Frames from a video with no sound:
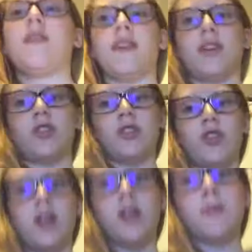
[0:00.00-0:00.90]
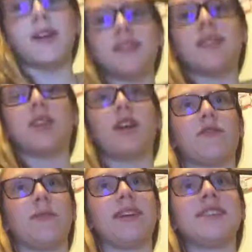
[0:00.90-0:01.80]
than it should because it's hard
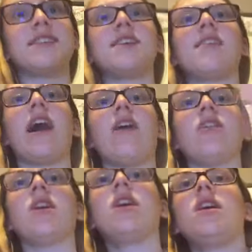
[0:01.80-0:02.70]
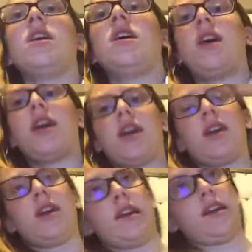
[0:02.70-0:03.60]
for me to sing loud.
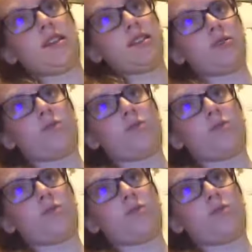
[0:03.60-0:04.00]
And,